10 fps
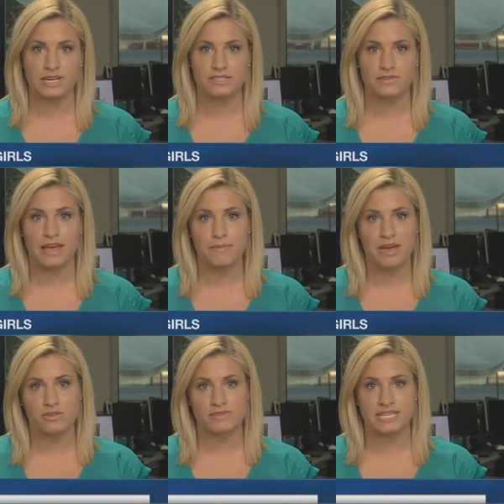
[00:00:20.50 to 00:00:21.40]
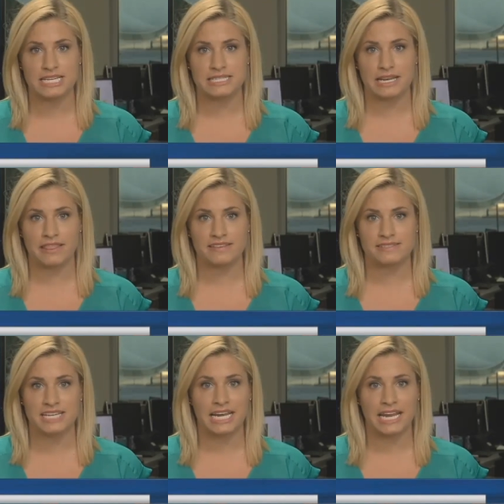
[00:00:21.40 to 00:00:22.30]
That's right. So that mother says that in
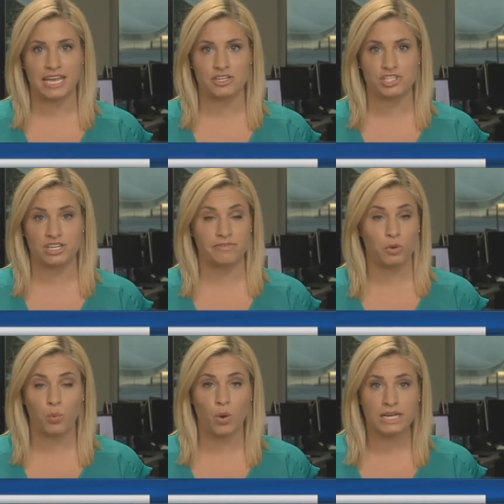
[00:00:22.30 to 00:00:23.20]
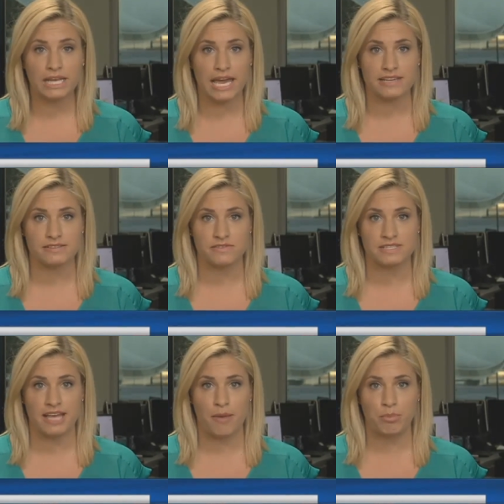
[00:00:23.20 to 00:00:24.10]
this day and age, even one case of
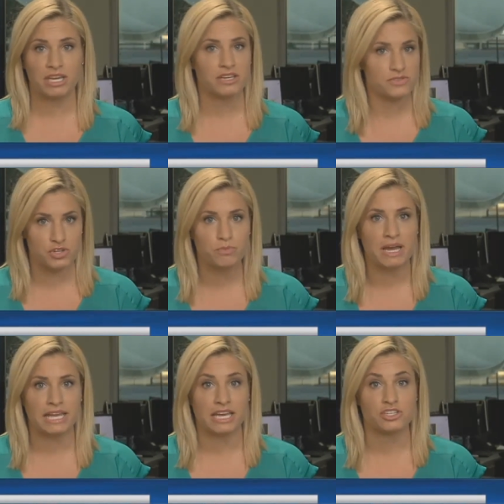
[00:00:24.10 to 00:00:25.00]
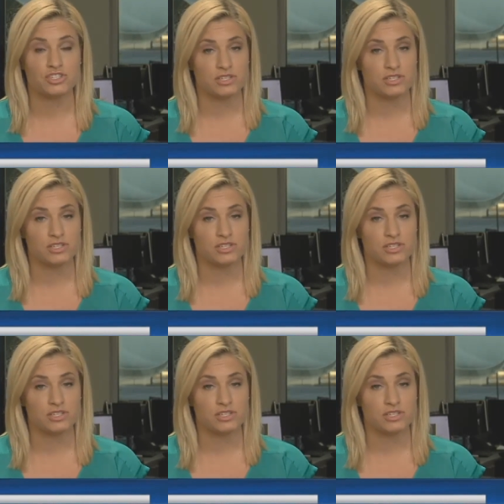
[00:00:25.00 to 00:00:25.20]
this happening is too many,